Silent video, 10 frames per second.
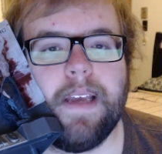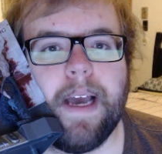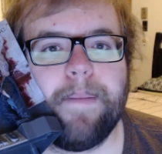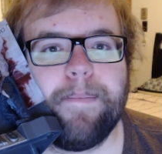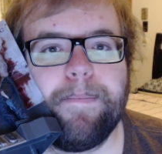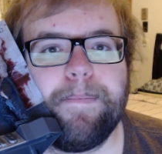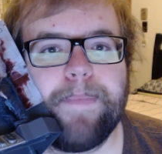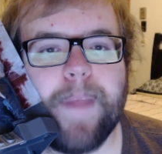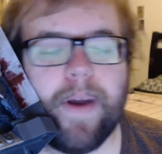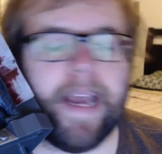Yeah.
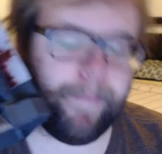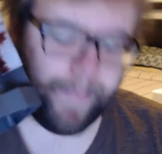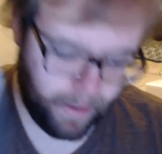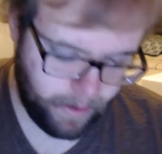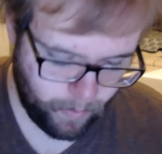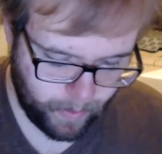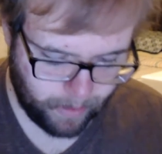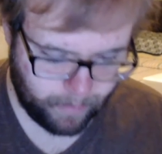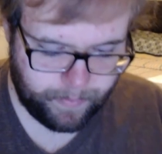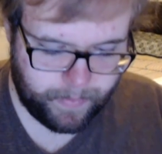Okay.
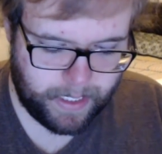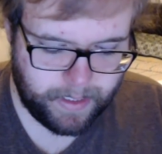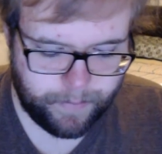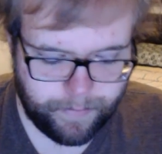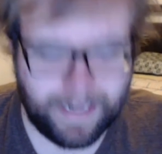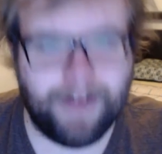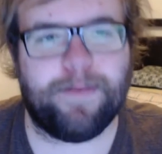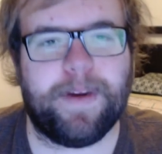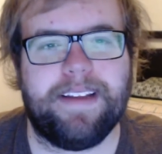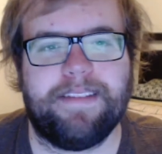Well, that is it for now,
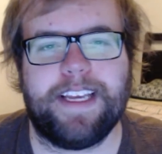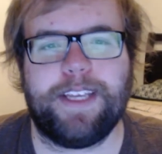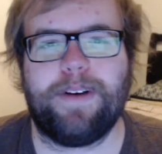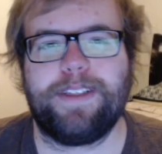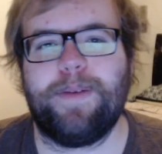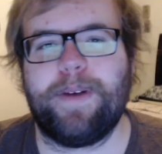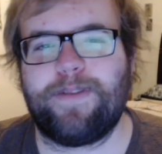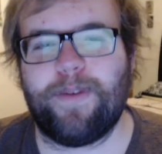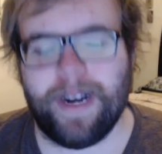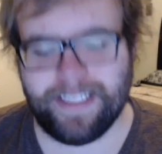everybody. Thank you all so
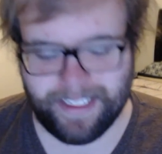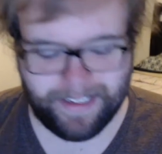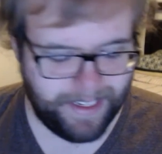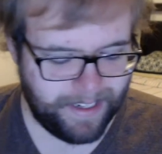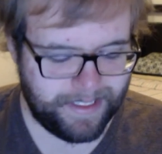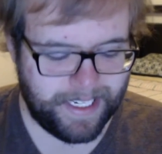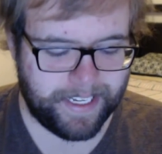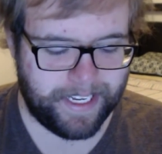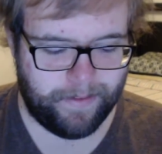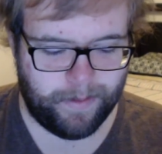much for watching.
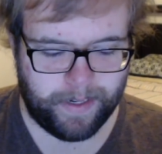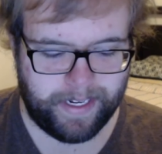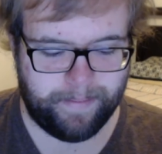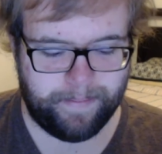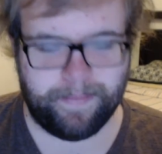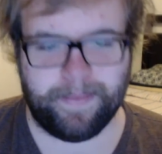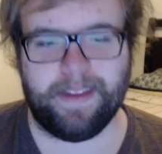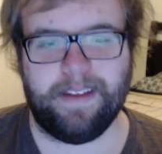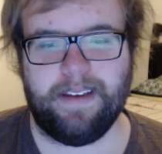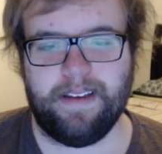Take care, everybody.
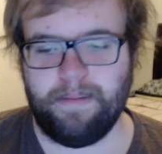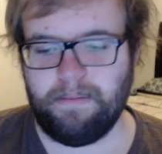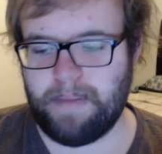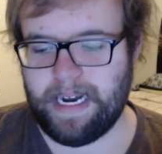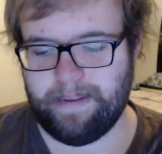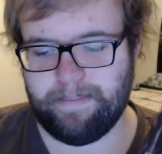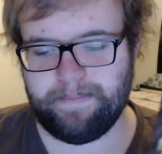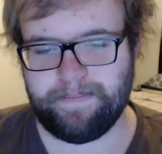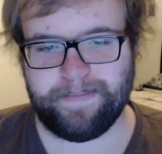Bye.